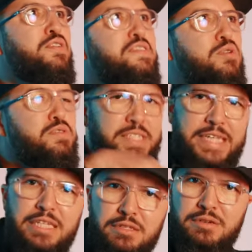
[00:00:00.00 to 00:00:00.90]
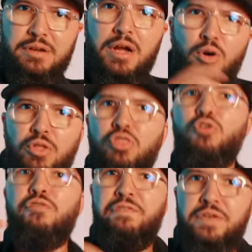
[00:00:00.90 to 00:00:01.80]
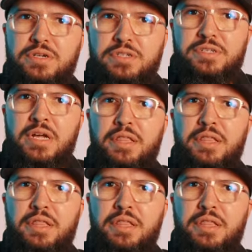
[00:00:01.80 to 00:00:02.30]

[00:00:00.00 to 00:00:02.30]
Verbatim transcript: is no center or no first.